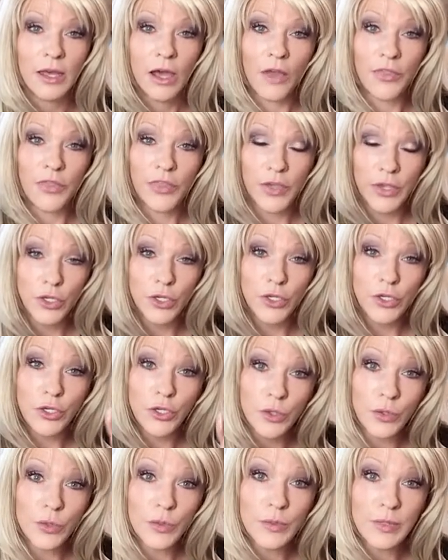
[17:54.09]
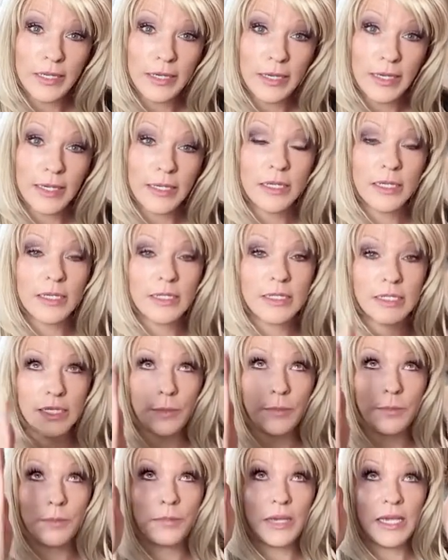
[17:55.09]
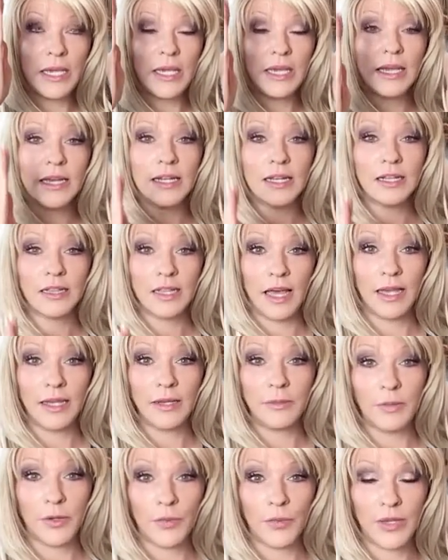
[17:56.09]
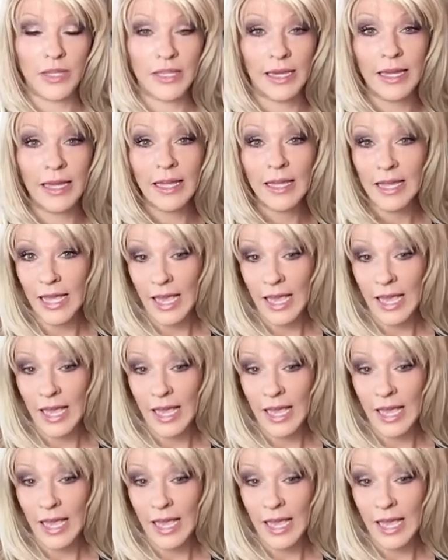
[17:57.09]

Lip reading: that you need to be in alignment with it.